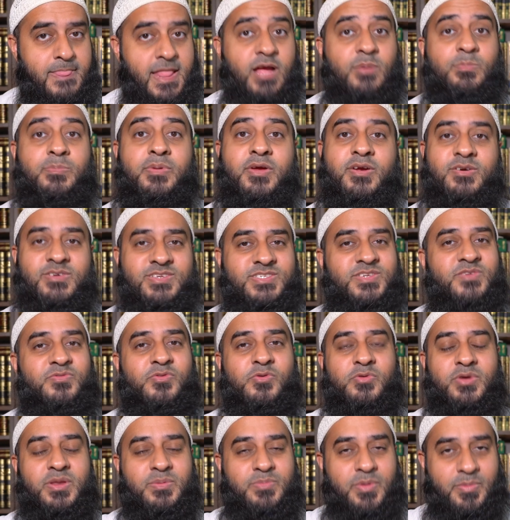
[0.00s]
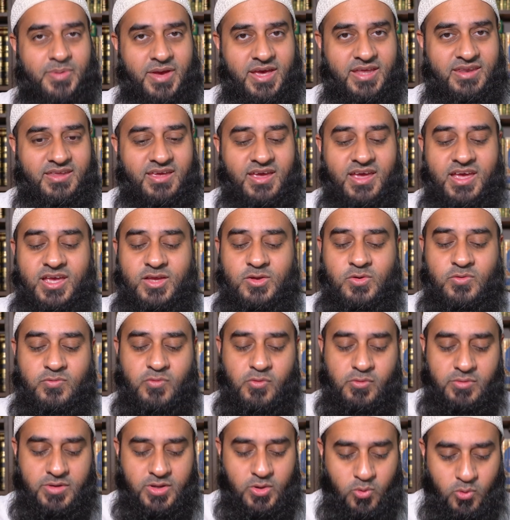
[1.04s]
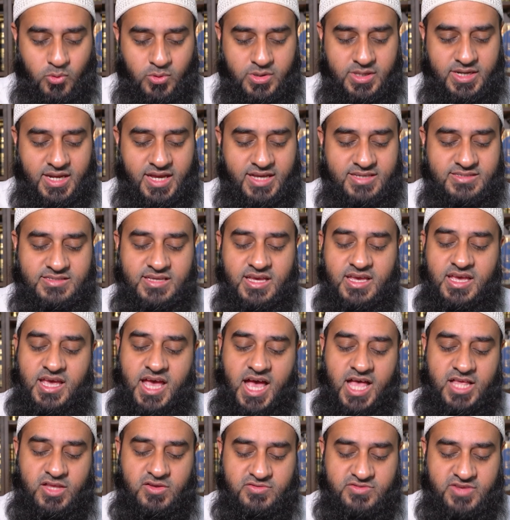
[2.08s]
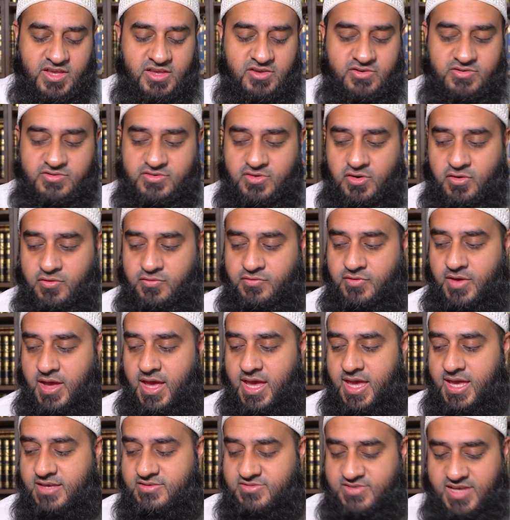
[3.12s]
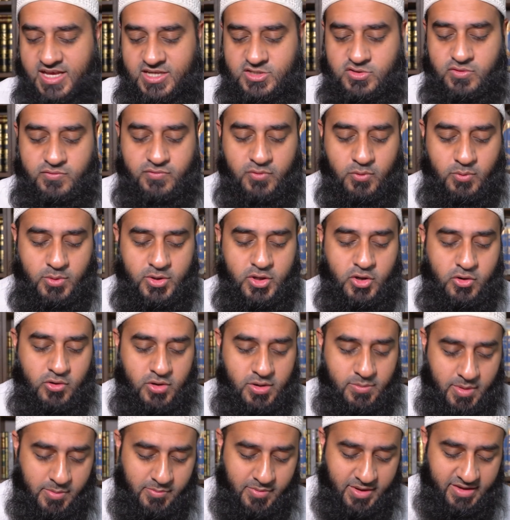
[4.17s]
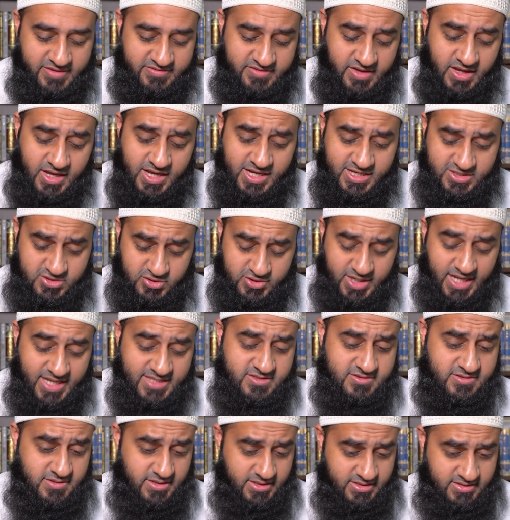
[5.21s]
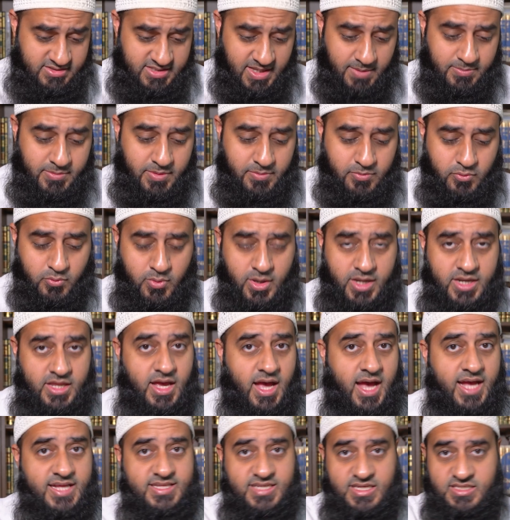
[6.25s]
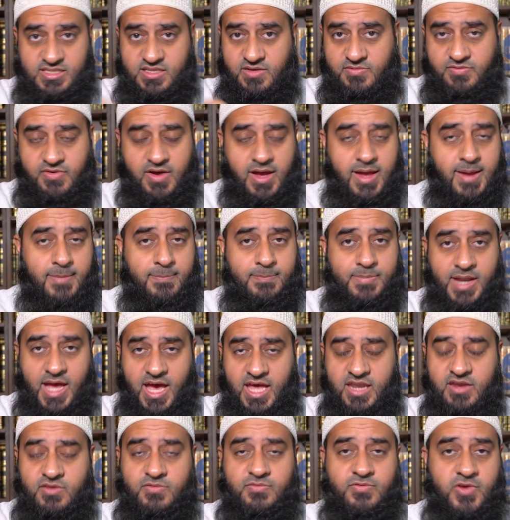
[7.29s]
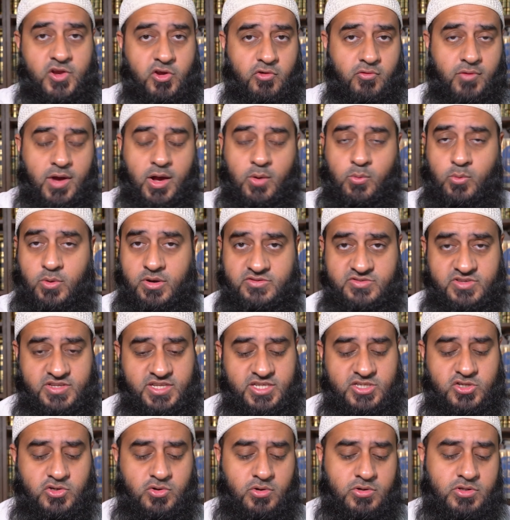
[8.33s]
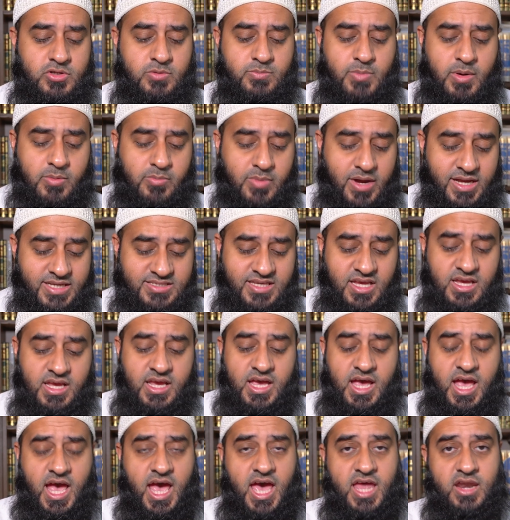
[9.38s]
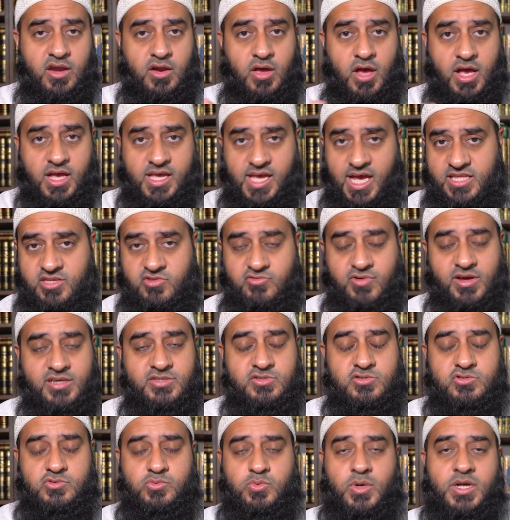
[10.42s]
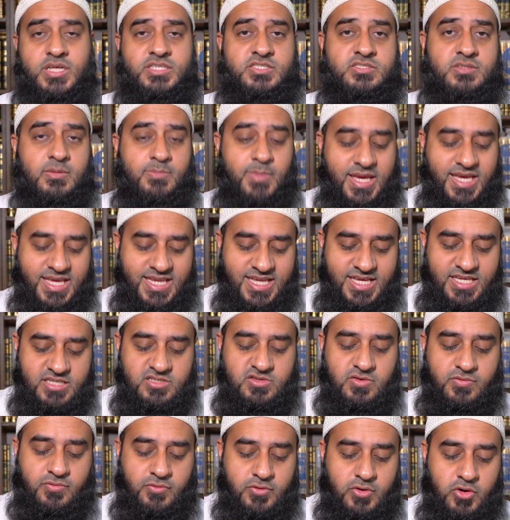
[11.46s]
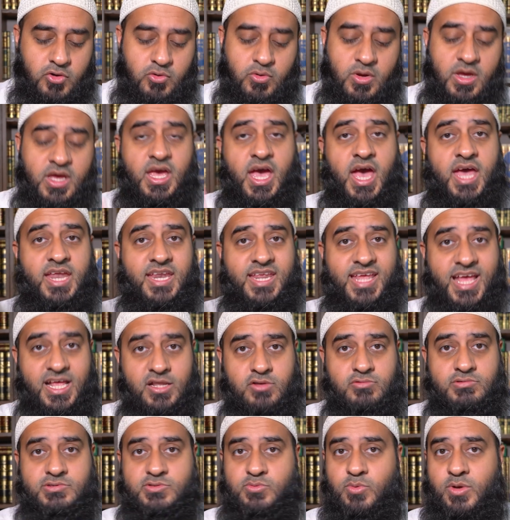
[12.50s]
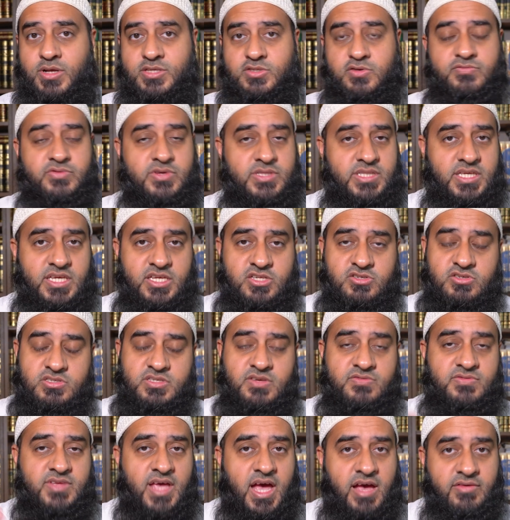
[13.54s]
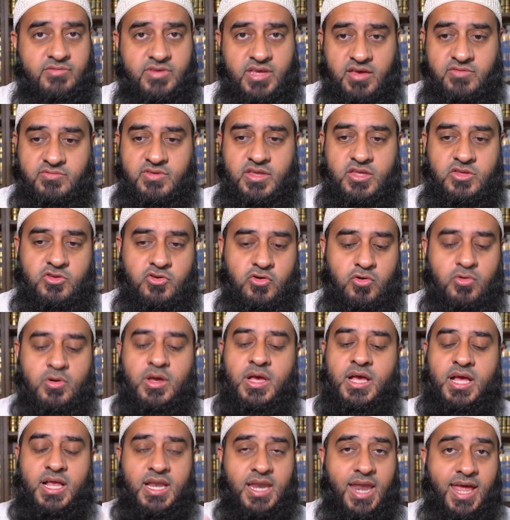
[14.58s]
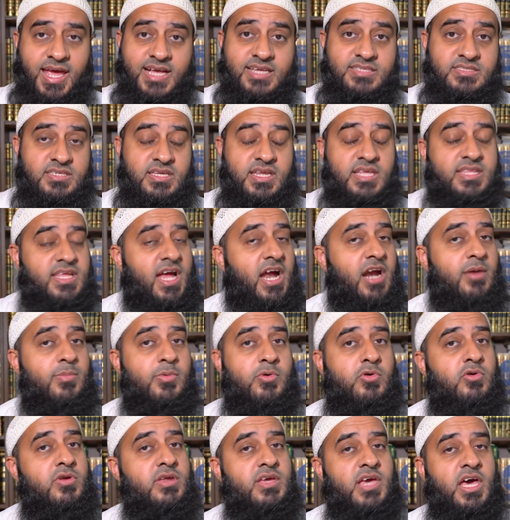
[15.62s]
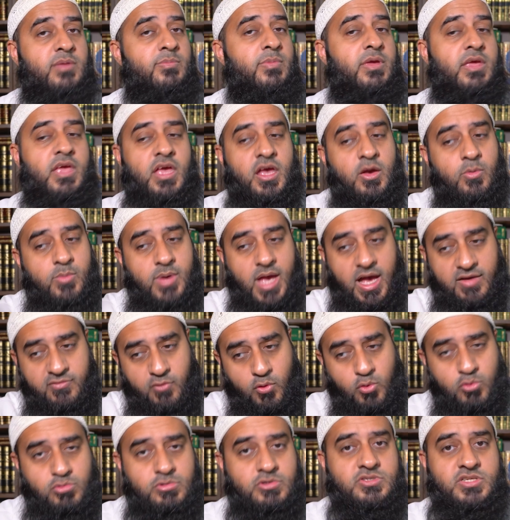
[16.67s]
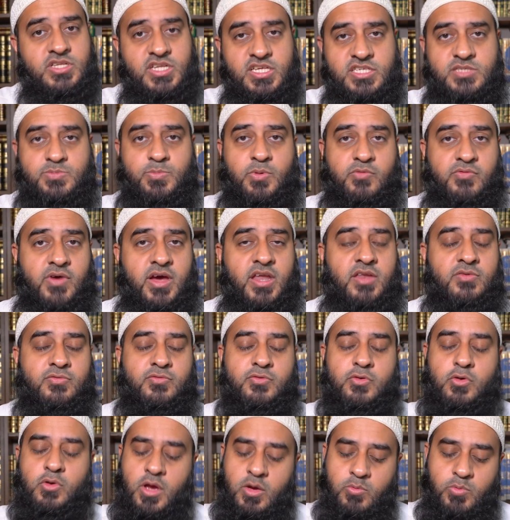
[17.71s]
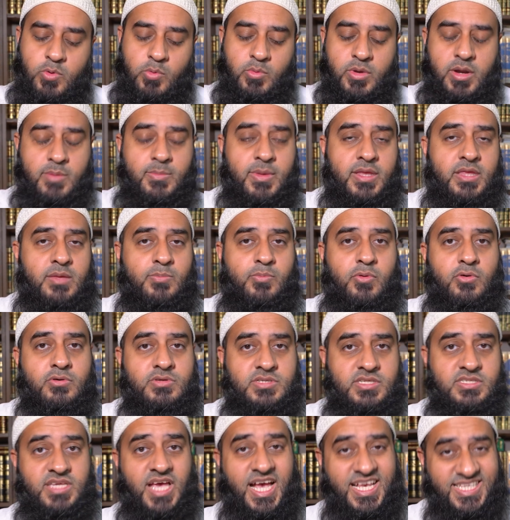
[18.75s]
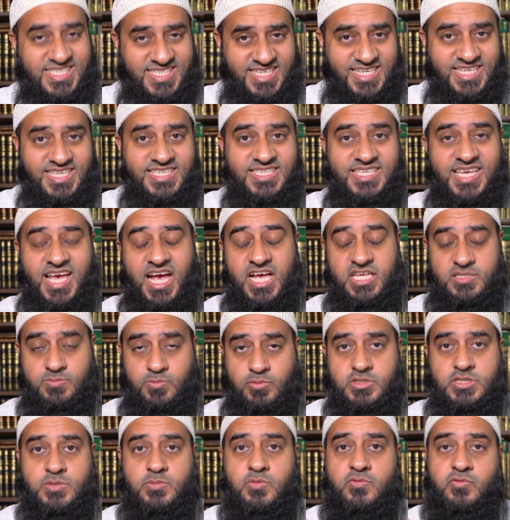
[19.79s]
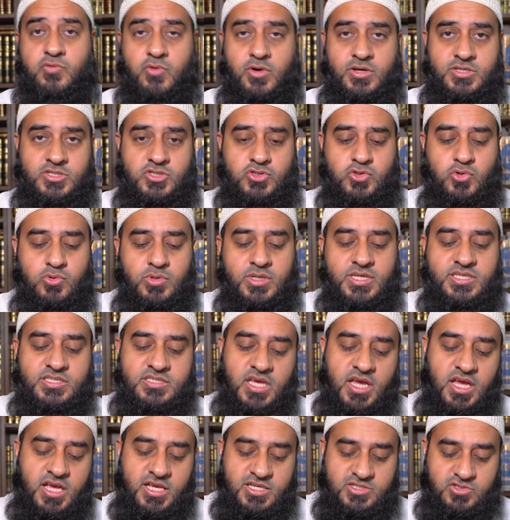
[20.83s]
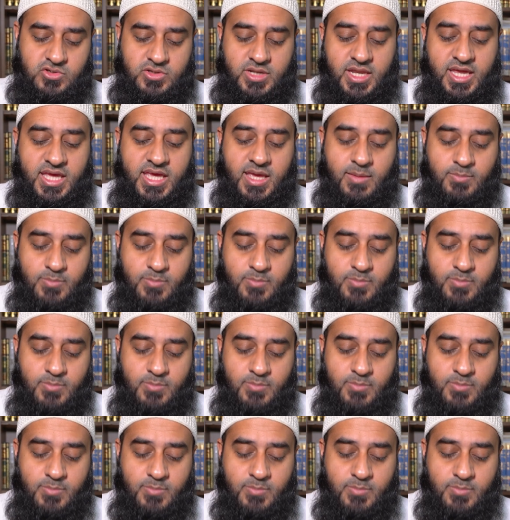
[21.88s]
because you've already prepared, you've already organized, and you set yourself a schedule for what you're going to memorize. So that's step number one. Identify, plan, figure out what is it that you're going to memorize, and categorize those words to make it easier for you, and get those words off your teachers if they haven't given it to you. Like I said, at the Arabic Code Academy, we have all those lists provided for you. We want to make the process as easy as possible for our students so they can